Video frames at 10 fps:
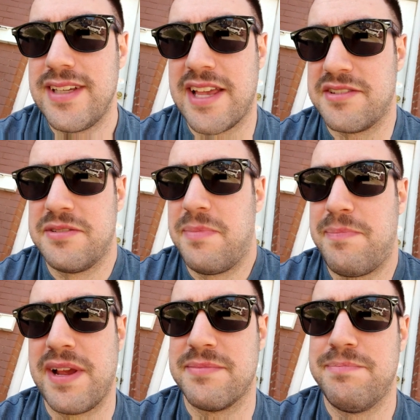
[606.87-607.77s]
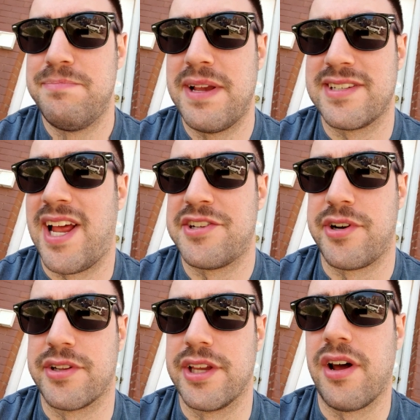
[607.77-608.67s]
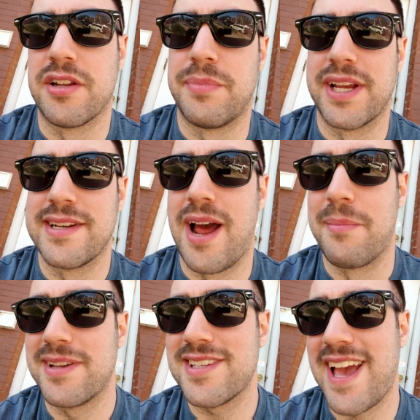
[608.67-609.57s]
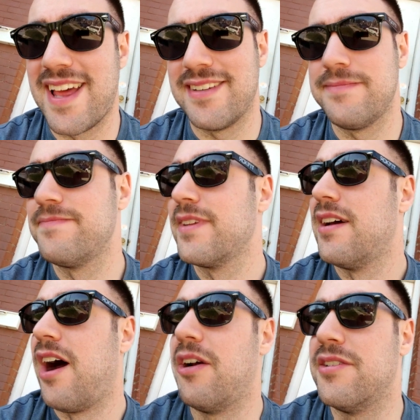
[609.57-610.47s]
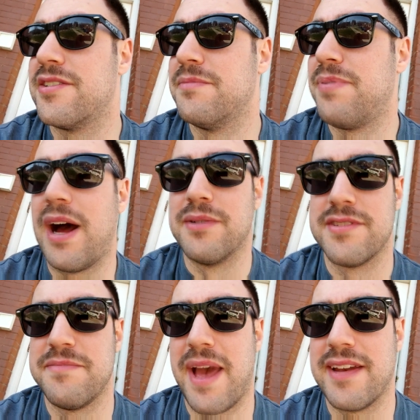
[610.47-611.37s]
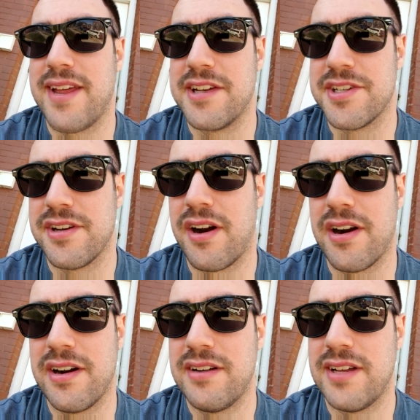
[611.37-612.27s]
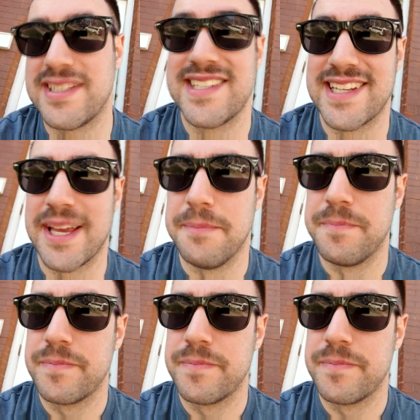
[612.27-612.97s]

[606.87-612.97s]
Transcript: basically not struggling at all to bring it down because, again, hundreds of pounds of band tension are assisting him.